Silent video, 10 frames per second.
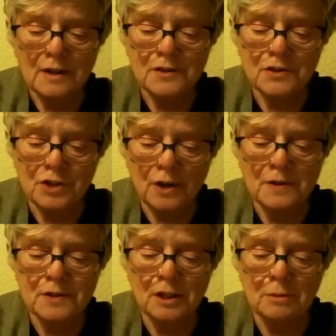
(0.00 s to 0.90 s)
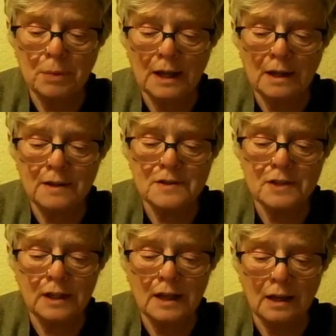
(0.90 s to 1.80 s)
Stars and planets
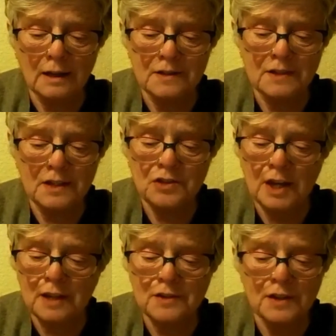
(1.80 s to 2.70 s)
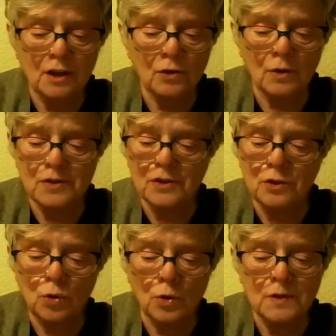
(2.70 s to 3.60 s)
and galaxies dancing across the
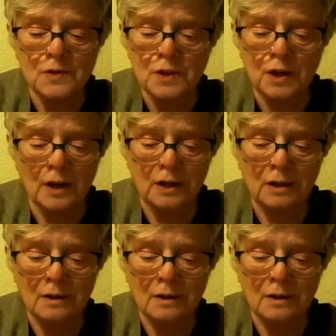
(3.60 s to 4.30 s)
northern sky,